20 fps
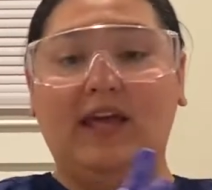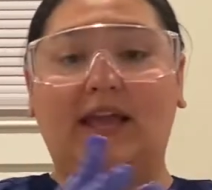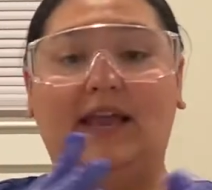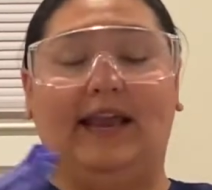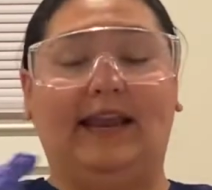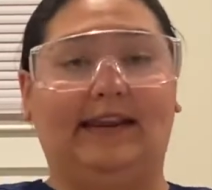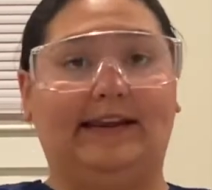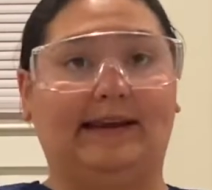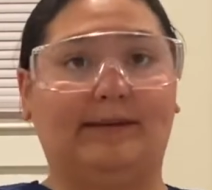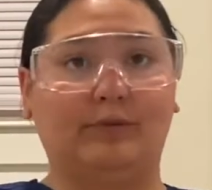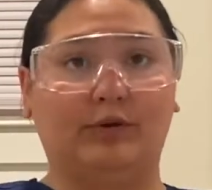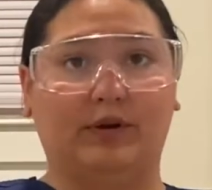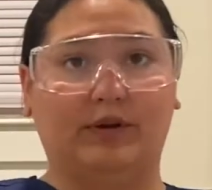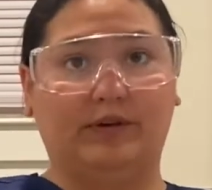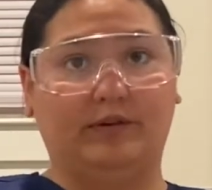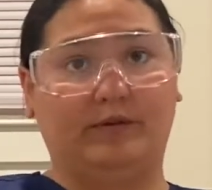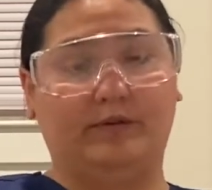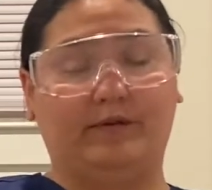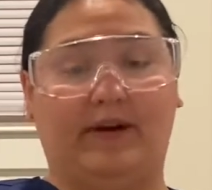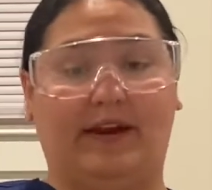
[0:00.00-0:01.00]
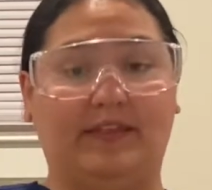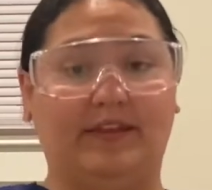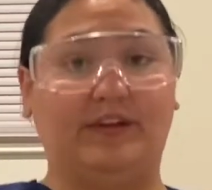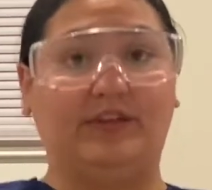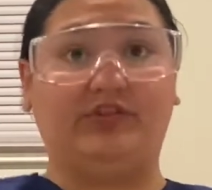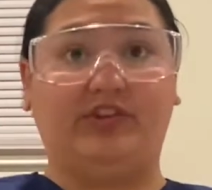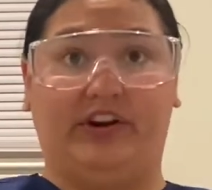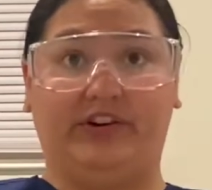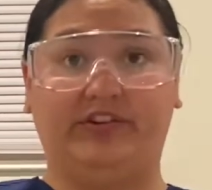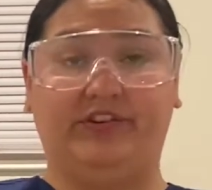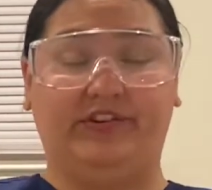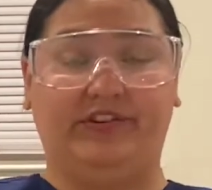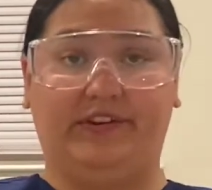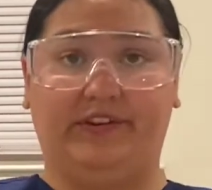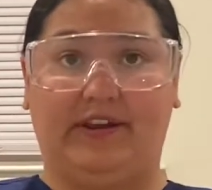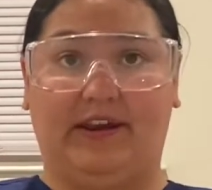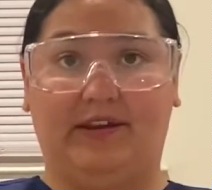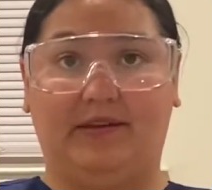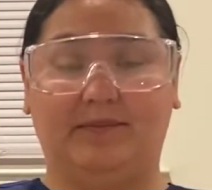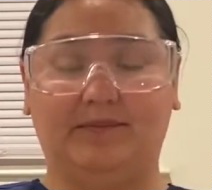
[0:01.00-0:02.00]
And I'm going to find the injection
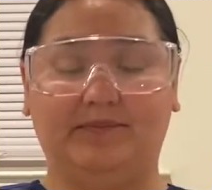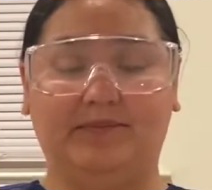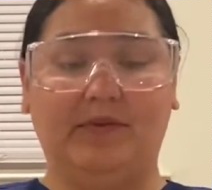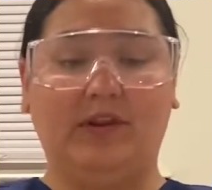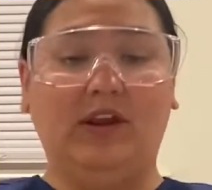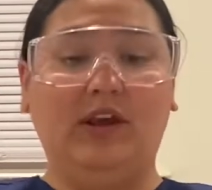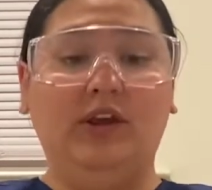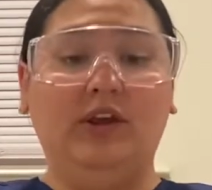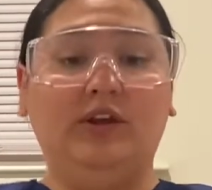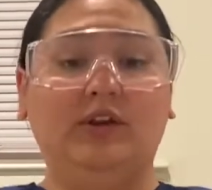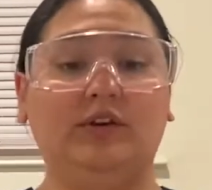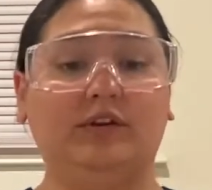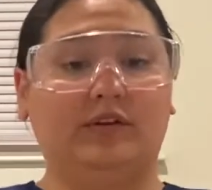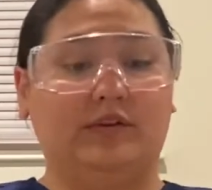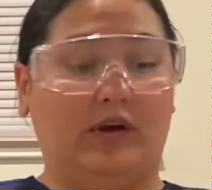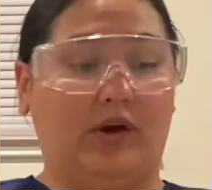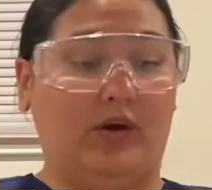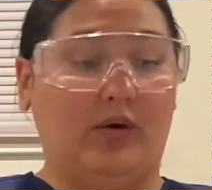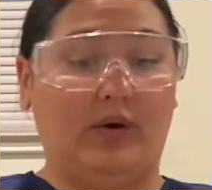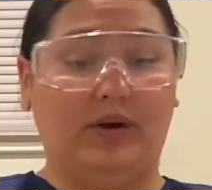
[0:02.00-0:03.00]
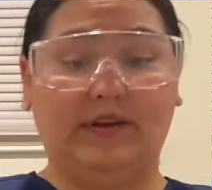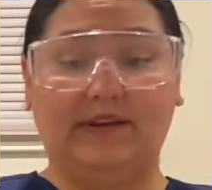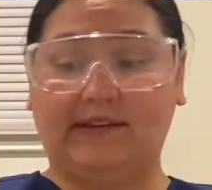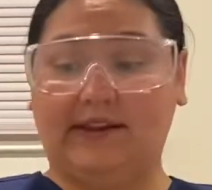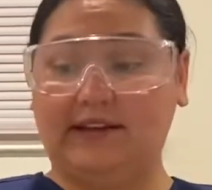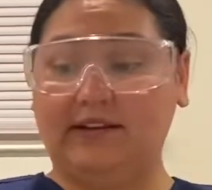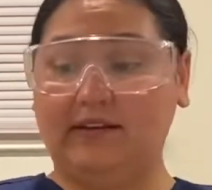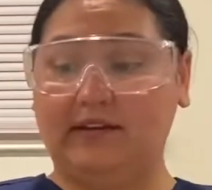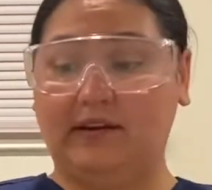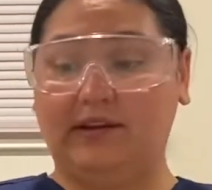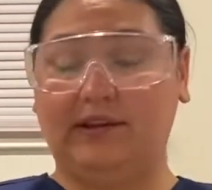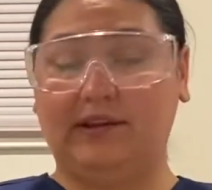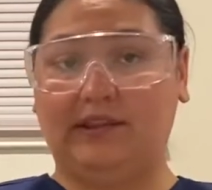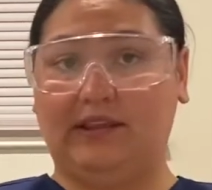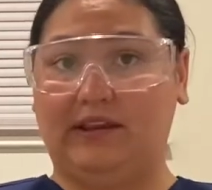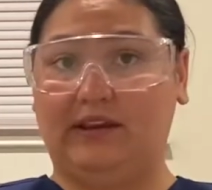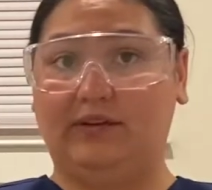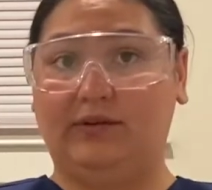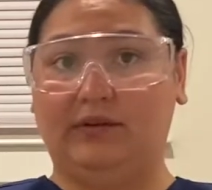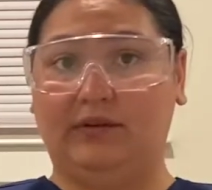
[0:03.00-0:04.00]
site. So since
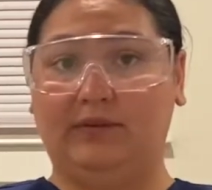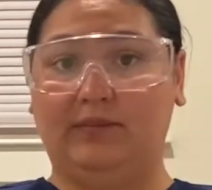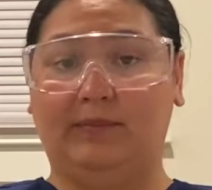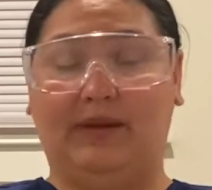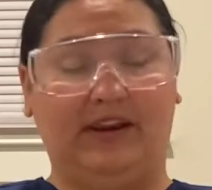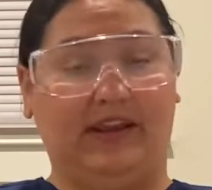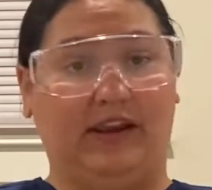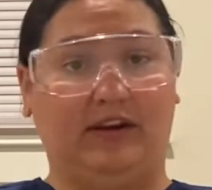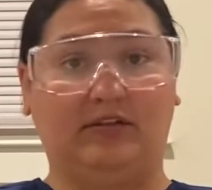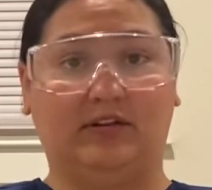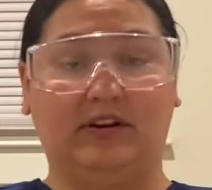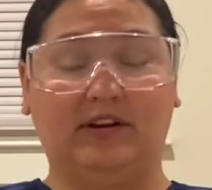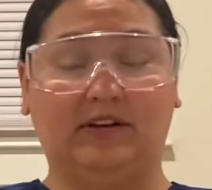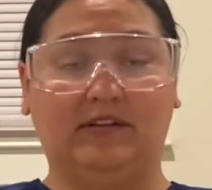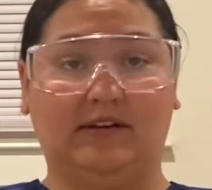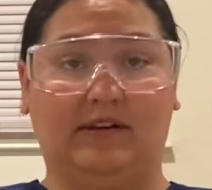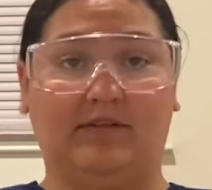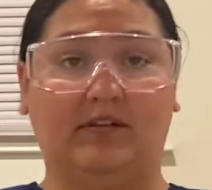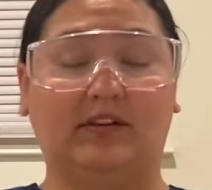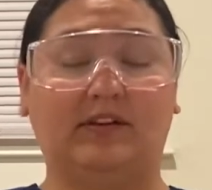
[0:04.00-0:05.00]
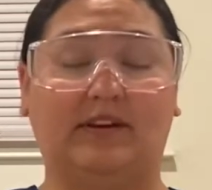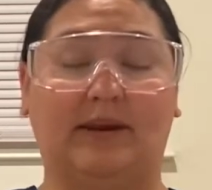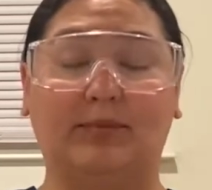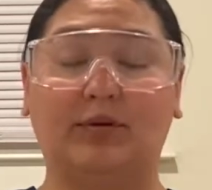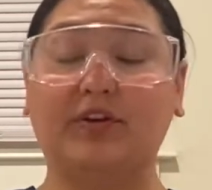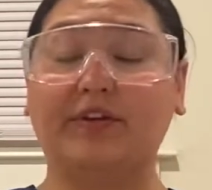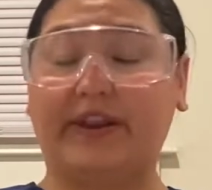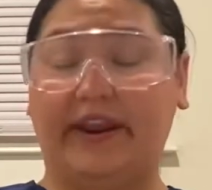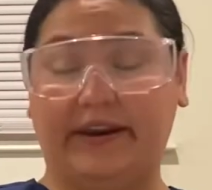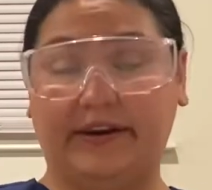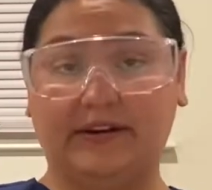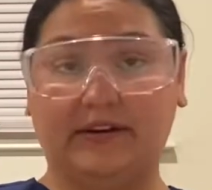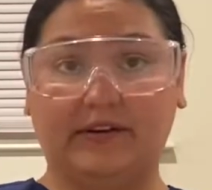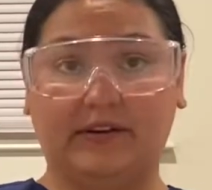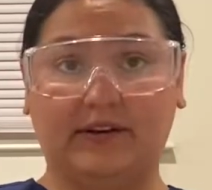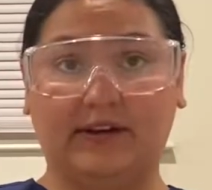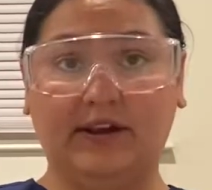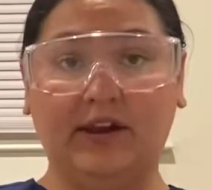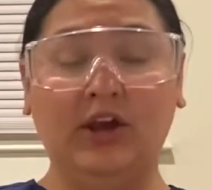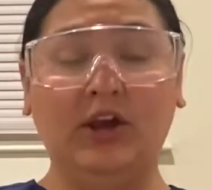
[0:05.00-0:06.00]
this medication is given
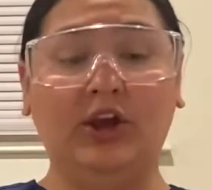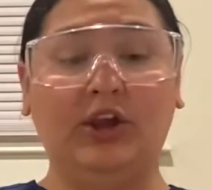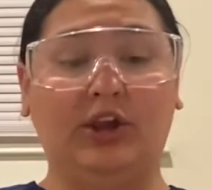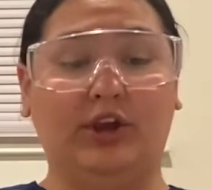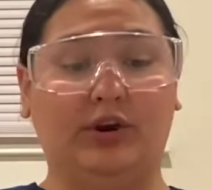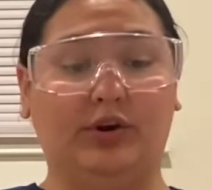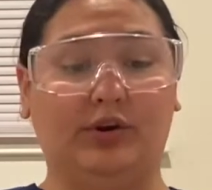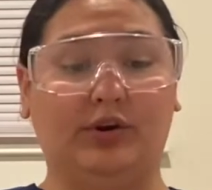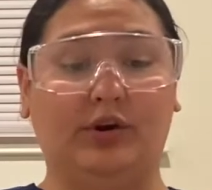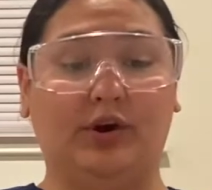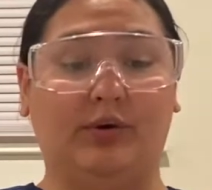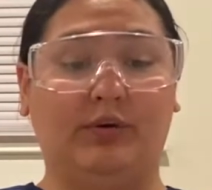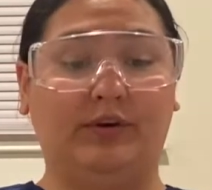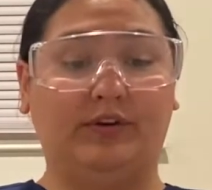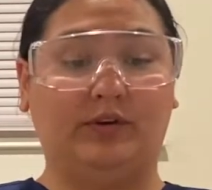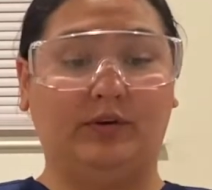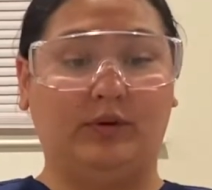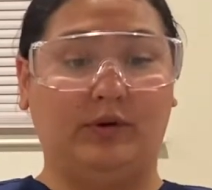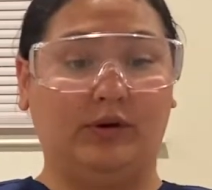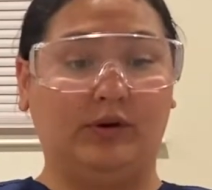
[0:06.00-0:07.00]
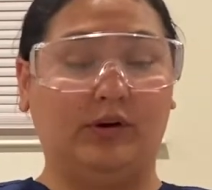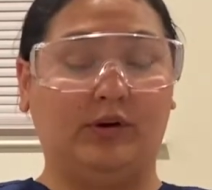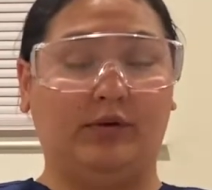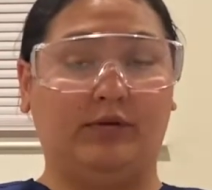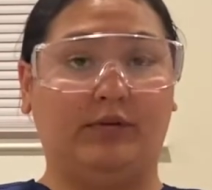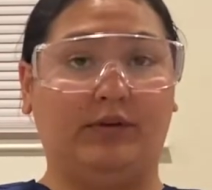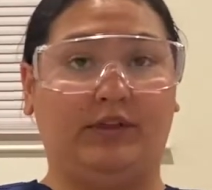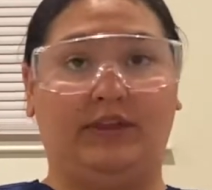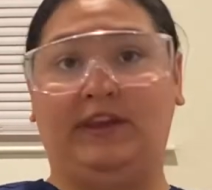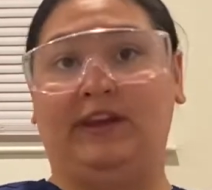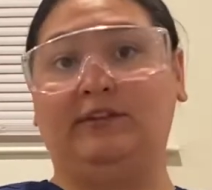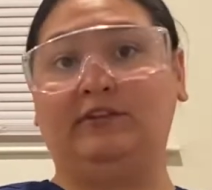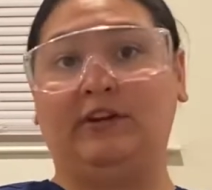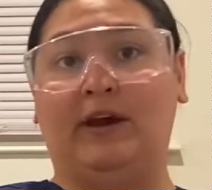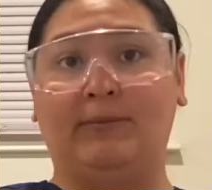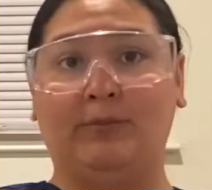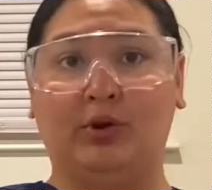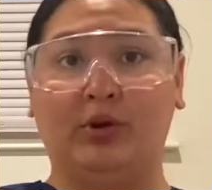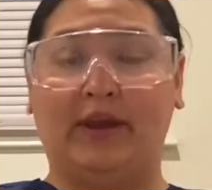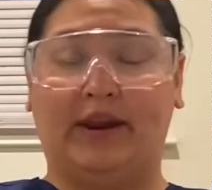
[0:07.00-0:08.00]
subcutaneously, you're going to look over the
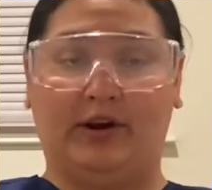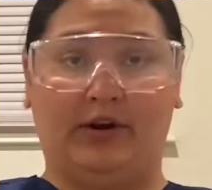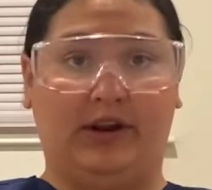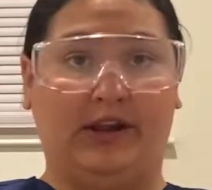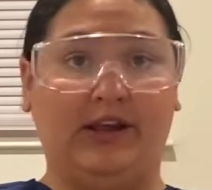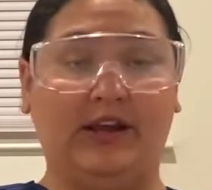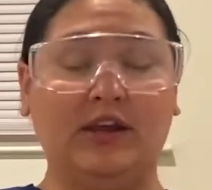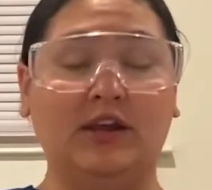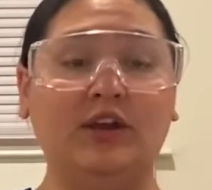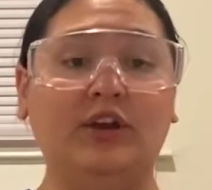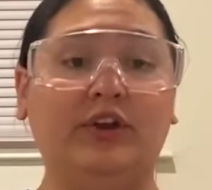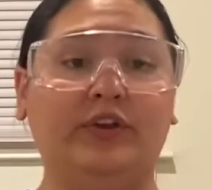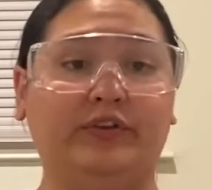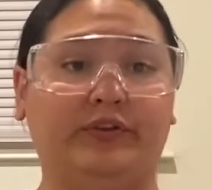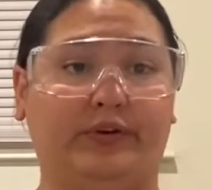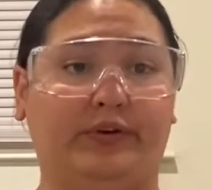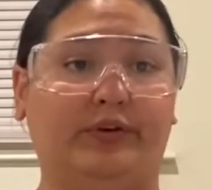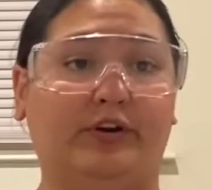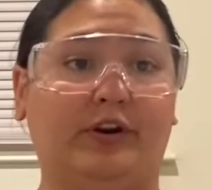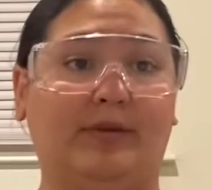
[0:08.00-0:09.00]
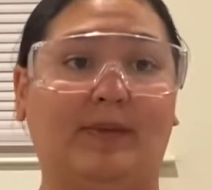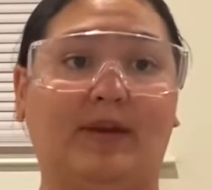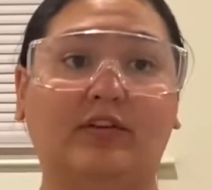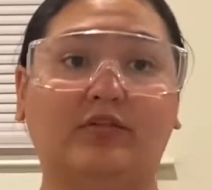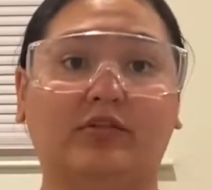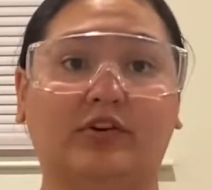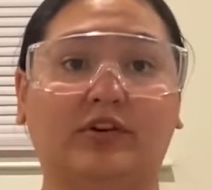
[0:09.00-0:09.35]
abdominal area. So you're going to make sure